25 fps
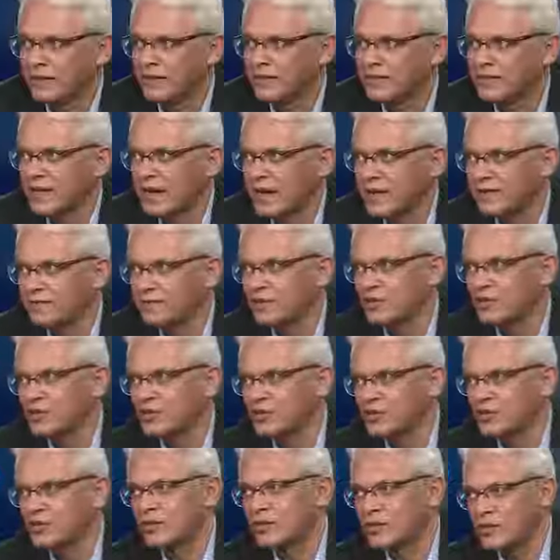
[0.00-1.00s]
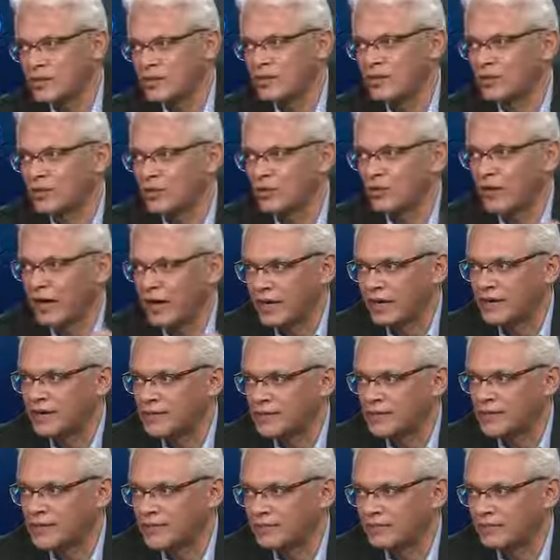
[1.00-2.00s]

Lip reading: the time this show ends,